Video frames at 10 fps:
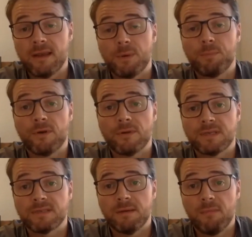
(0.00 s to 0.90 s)
we
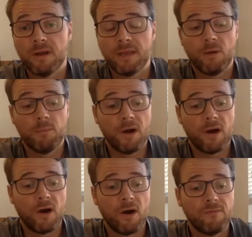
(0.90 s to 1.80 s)
process their money on
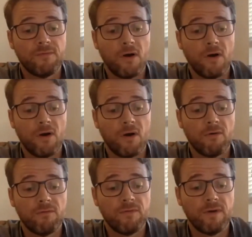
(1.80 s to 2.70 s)
behalf
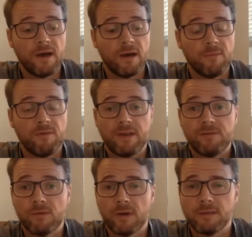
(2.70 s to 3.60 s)
of event
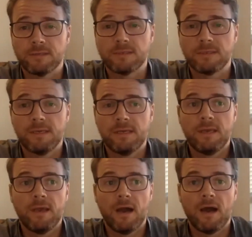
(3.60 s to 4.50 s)
organizers.
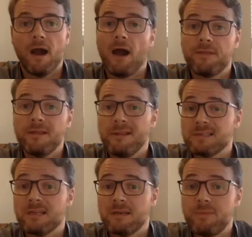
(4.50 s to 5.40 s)
I think there's
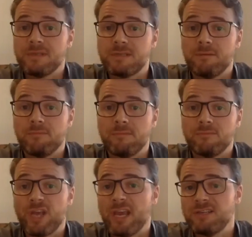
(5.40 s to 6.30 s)
going to be some
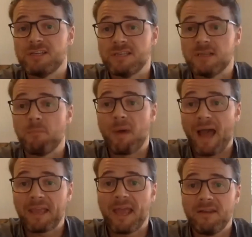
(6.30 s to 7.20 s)
changes in the
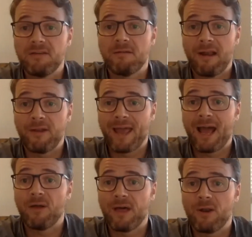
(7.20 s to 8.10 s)
back end around
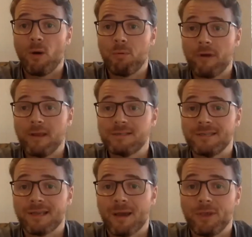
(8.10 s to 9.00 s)
how that operates in the
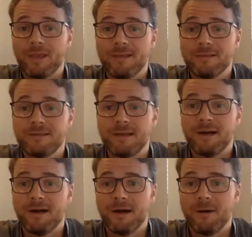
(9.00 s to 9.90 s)
coming years.
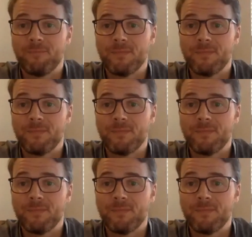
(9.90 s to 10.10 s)
I